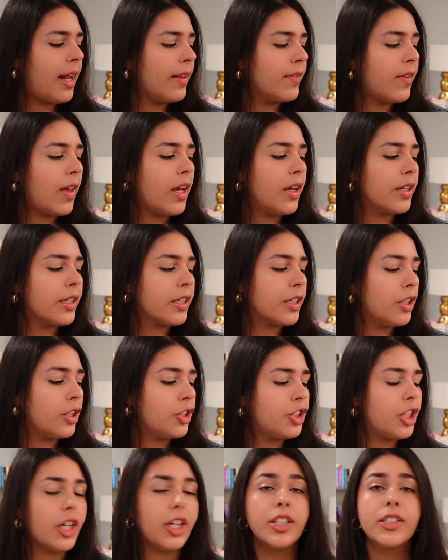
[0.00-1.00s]
I like
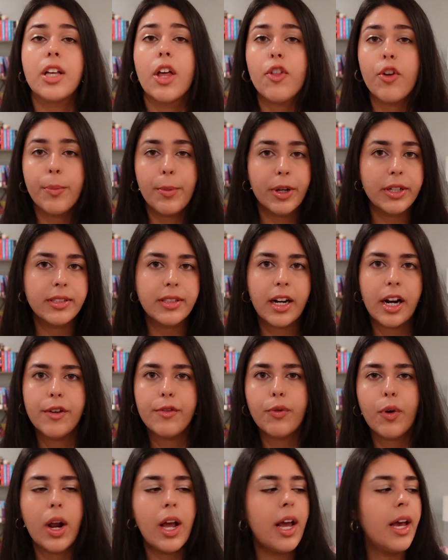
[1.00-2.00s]
Jenna's other books that
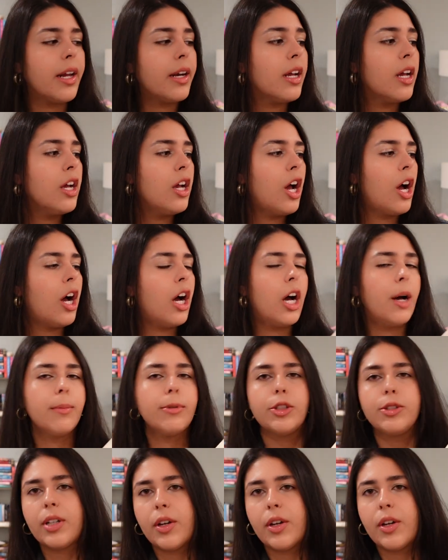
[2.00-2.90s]
I've read, so